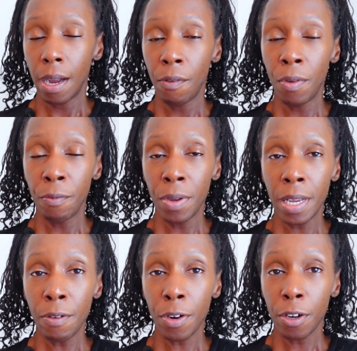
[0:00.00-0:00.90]
when
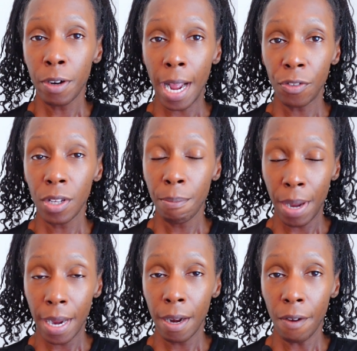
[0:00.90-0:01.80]
we were actually
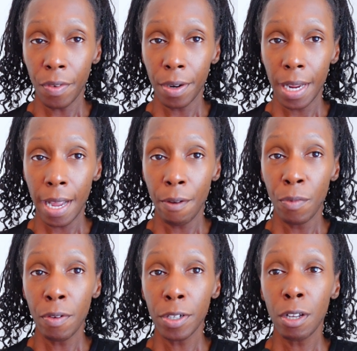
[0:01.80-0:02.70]
paying off our debt,
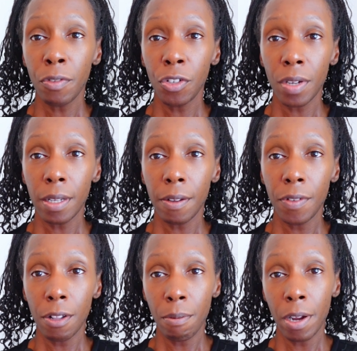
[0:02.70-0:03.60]
we were so restrictive
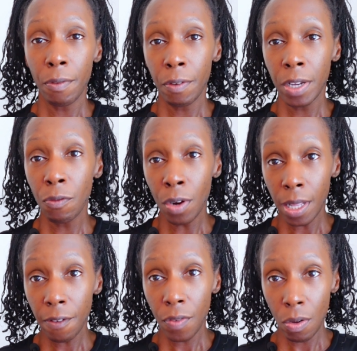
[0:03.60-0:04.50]
to the point where we
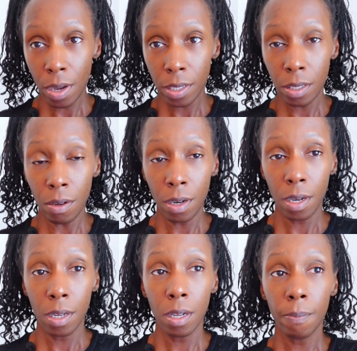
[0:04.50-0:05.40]
really focused
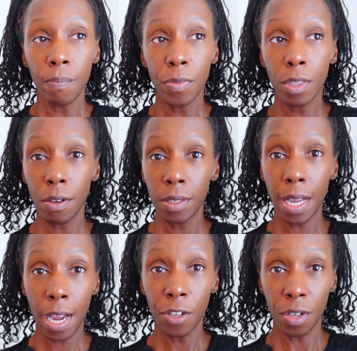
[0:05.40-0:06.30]
on those
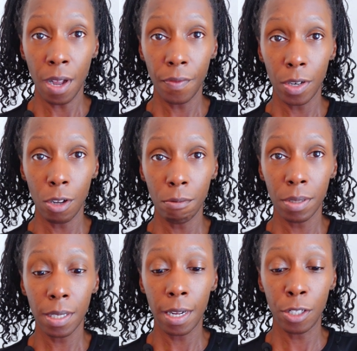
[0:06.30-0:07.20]
cash
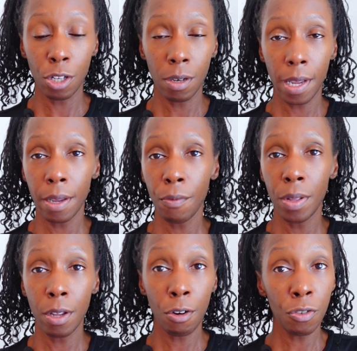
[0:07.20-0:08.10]
envelopes. So like
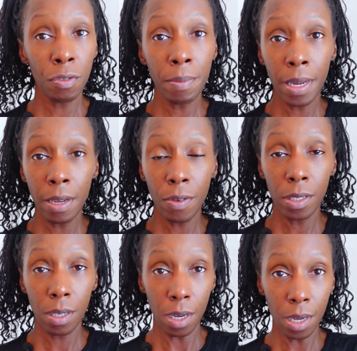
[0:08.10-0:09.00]
when the grocery money
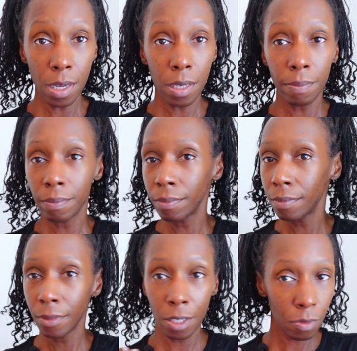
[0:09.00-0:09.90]
was gone,
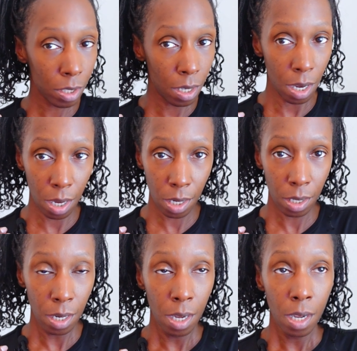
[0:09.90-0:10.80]
it was
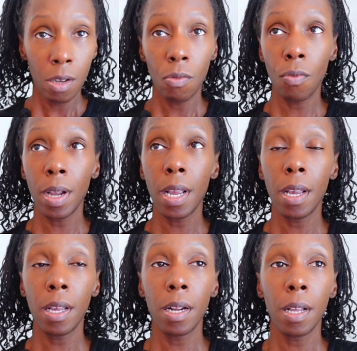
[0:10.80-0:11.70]
gone.
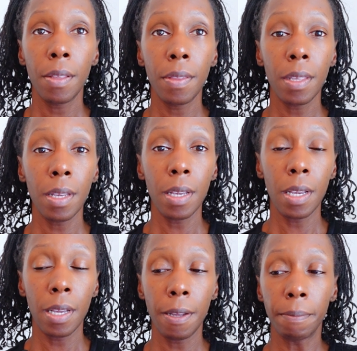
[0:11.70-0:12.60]
When
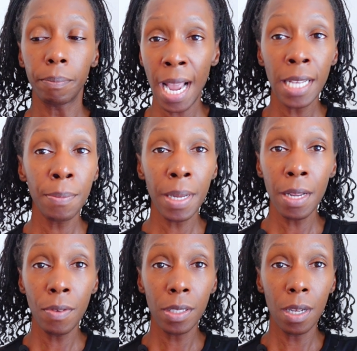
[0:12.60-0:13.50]
the gas
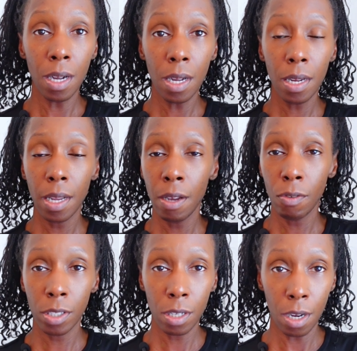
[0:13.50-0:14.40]
money was gone, it
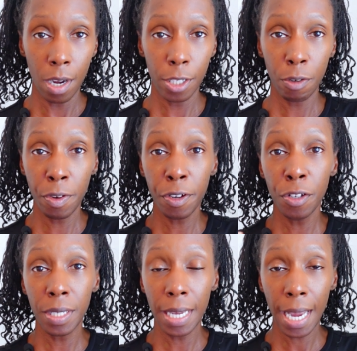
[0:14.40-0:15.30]
was gone. So we were
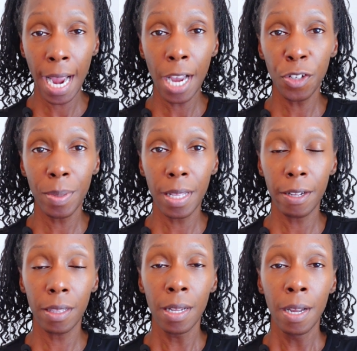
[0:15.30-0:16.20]
using cash, but
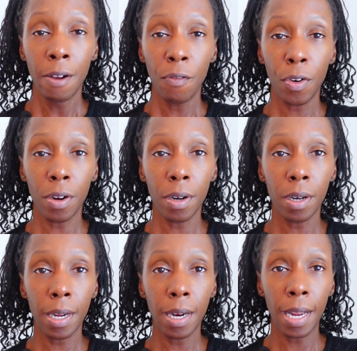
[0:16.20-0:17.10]
then
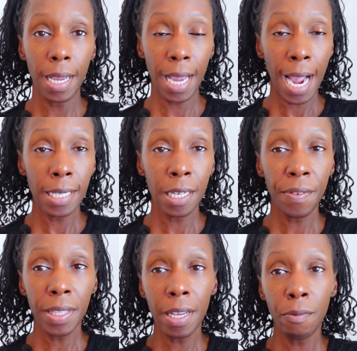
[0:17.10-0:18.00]
for like gas and
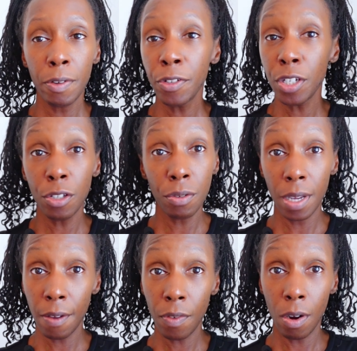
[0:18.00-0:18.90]
everything, we would just do
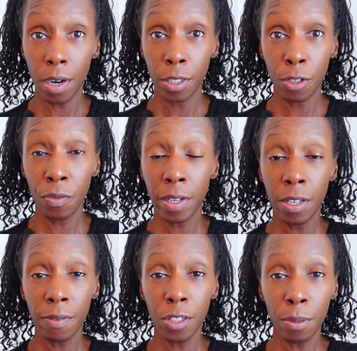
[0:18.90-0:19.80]
gift cards, those
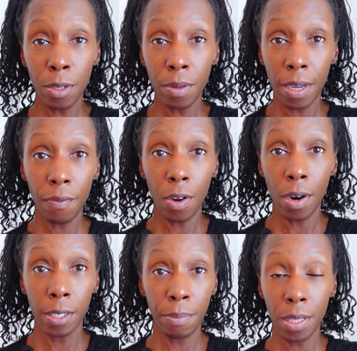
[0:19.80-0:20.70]
reusable gift
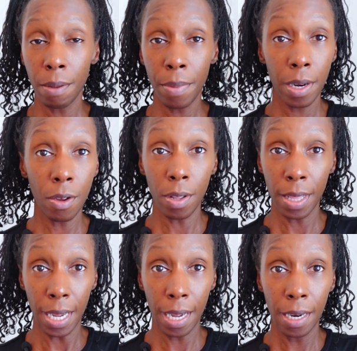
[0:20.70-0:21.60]
cards, and put the money on
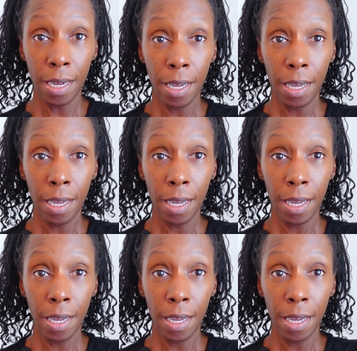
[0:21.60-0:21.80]
that.